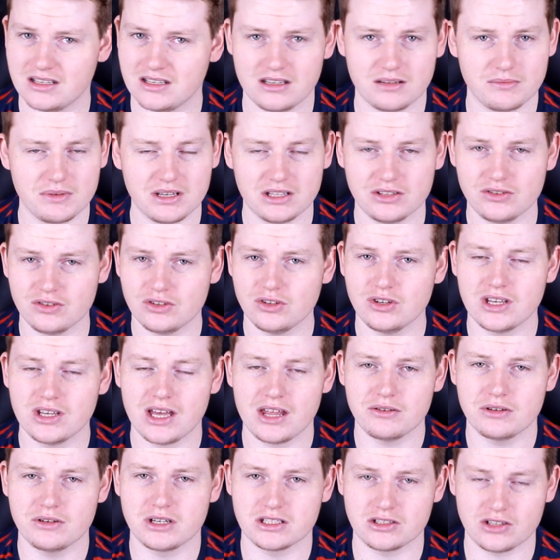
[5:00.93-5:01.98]
I mean, look at
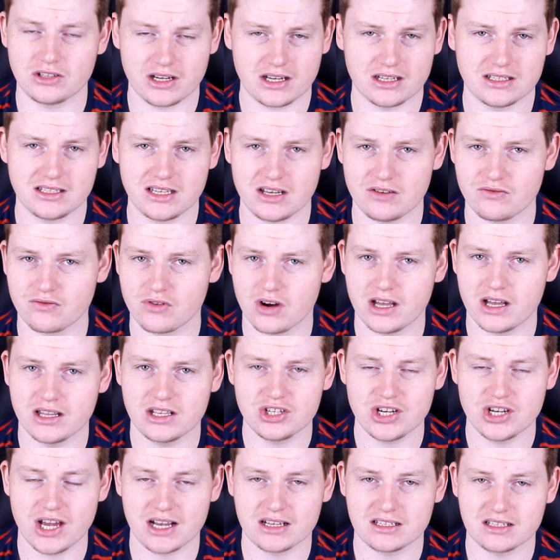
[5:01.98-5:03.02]
other ones. Like I said, Riley
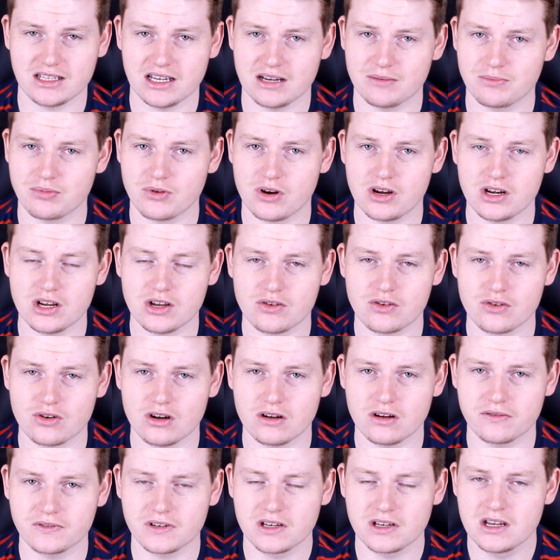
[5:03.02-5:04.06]
Jack's, now Brodie
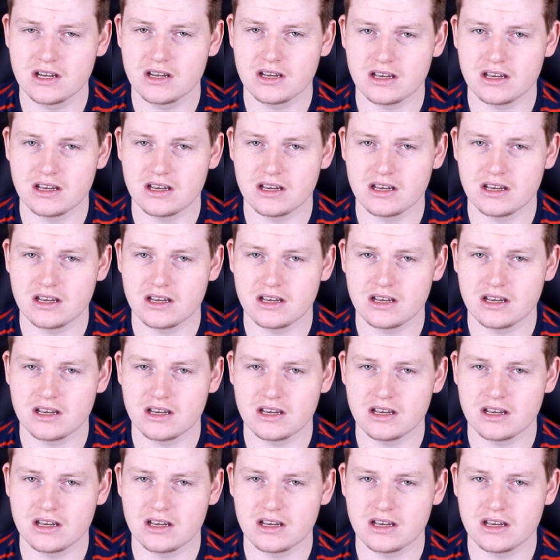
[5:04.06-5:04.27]
Croft.